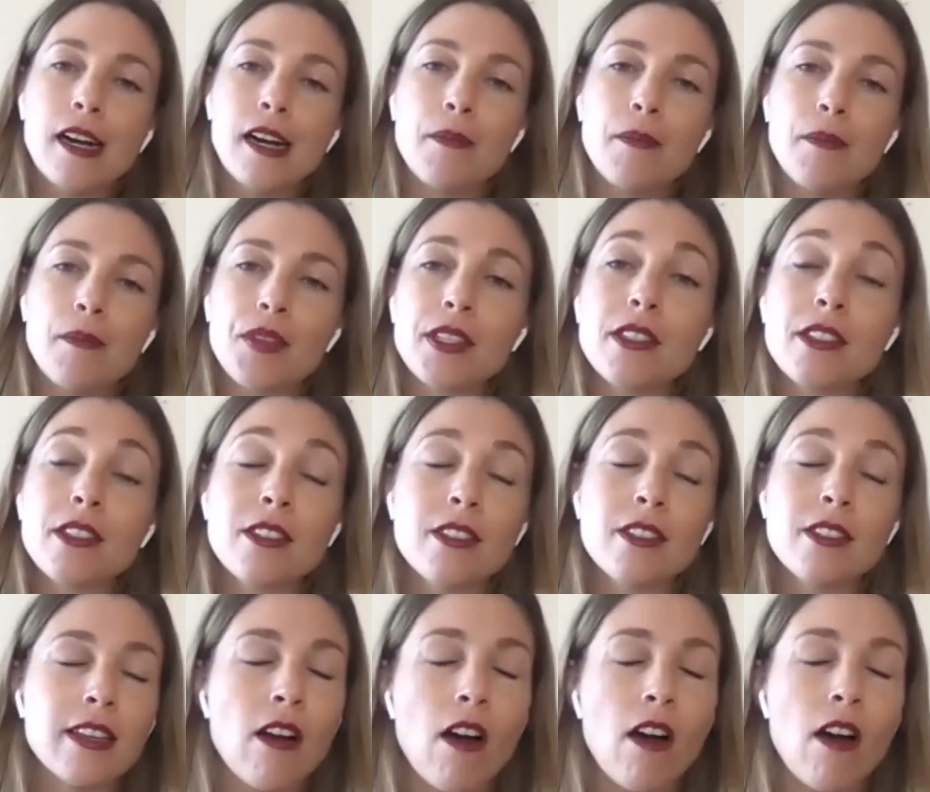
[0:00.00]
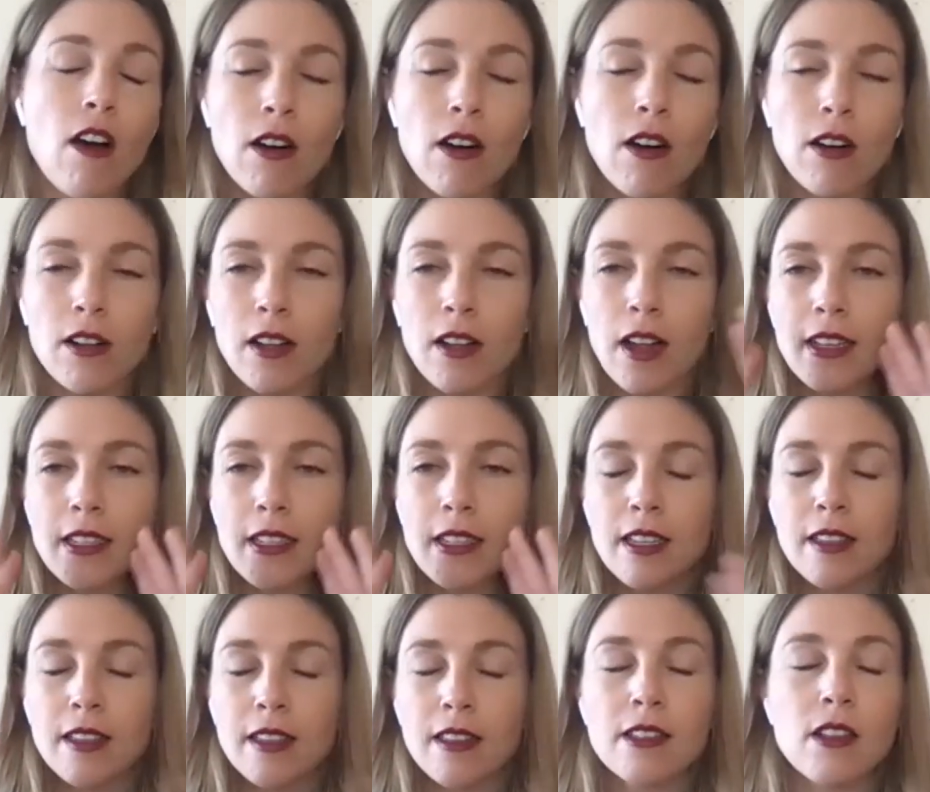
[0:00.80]
um, this is like all, I
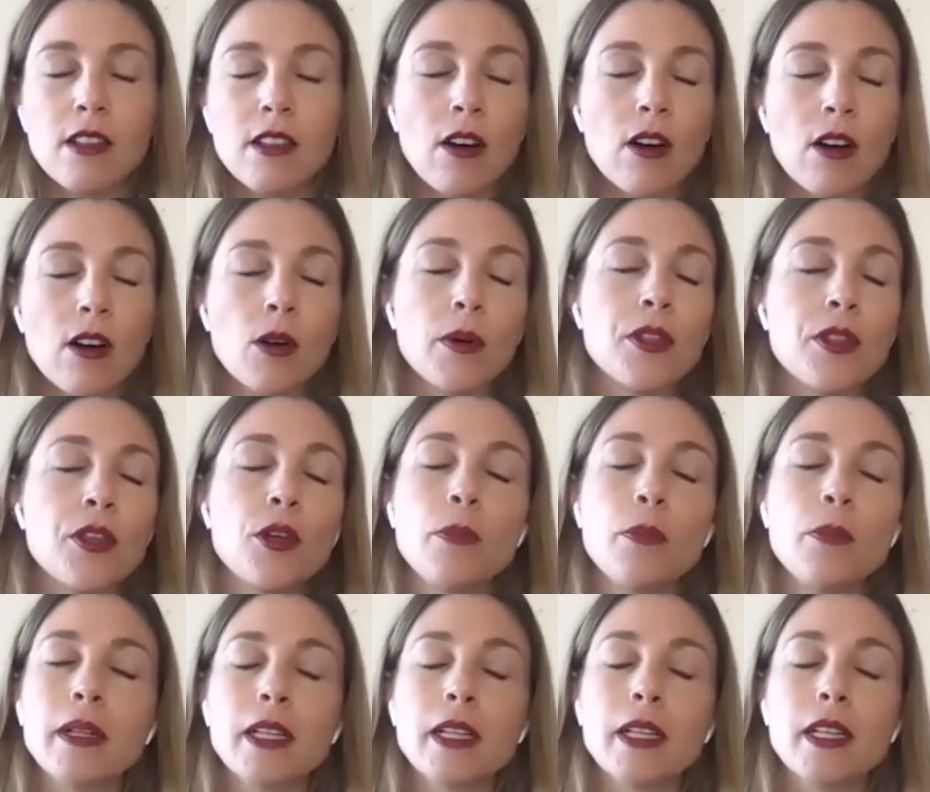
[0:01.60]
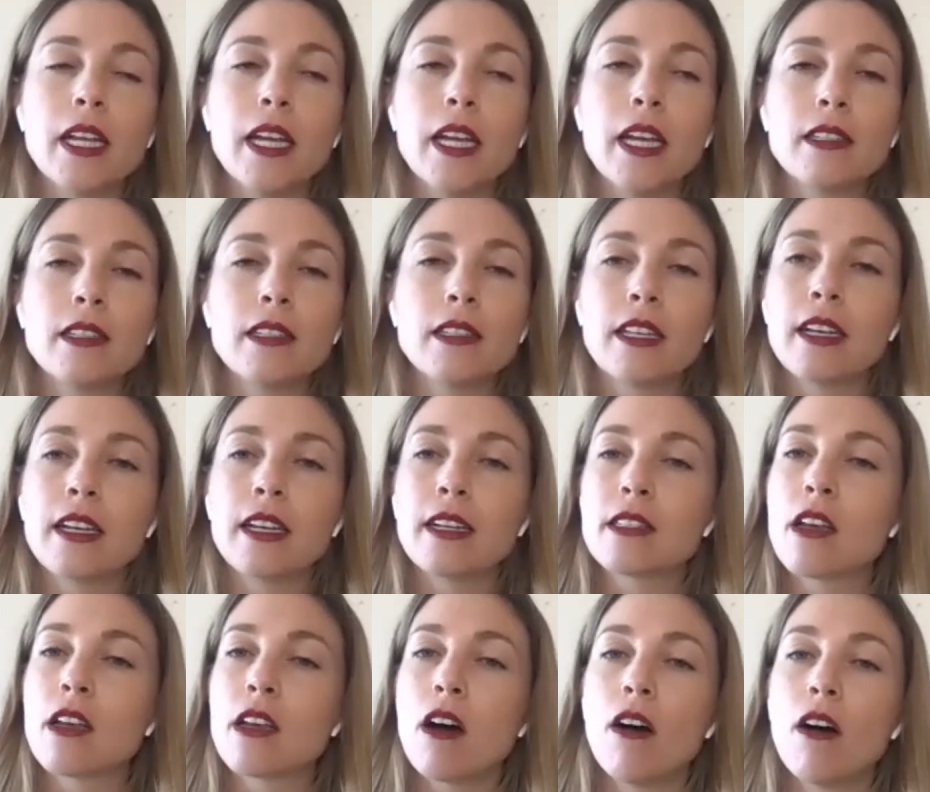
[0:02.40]
say this all with humility, like
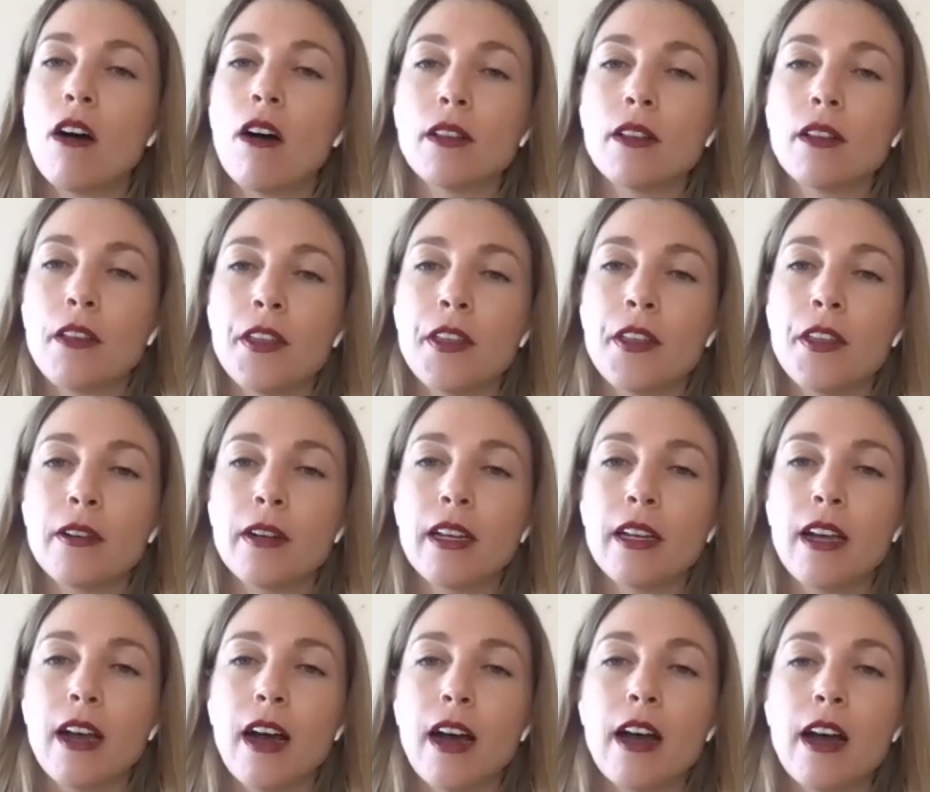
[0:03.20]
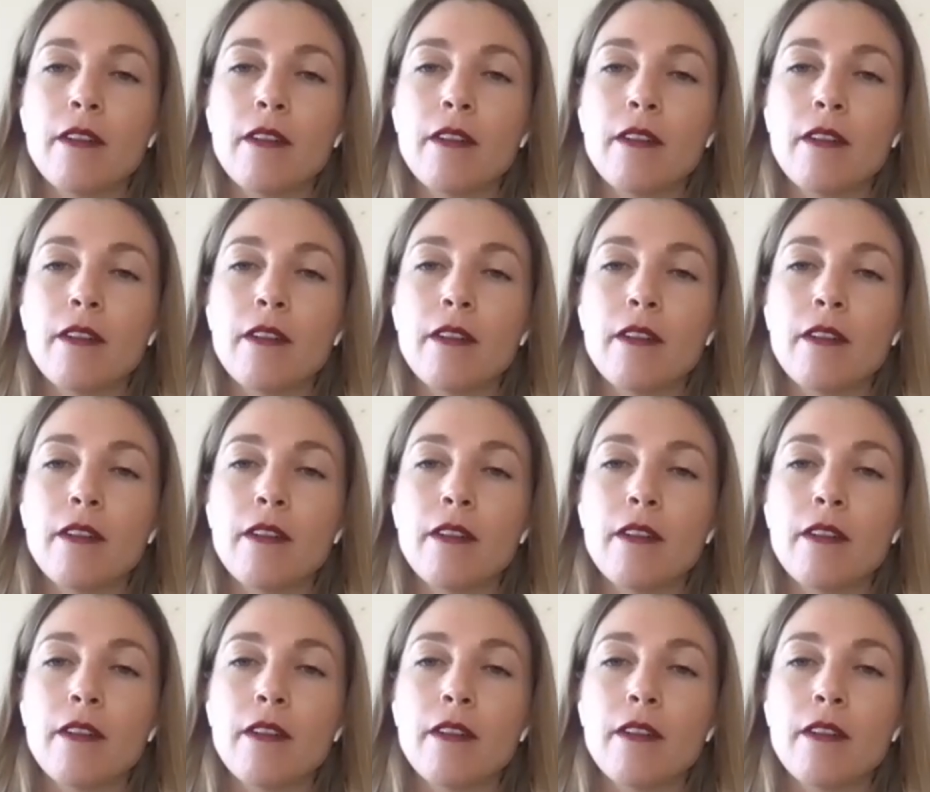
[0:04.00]
it's all a theory.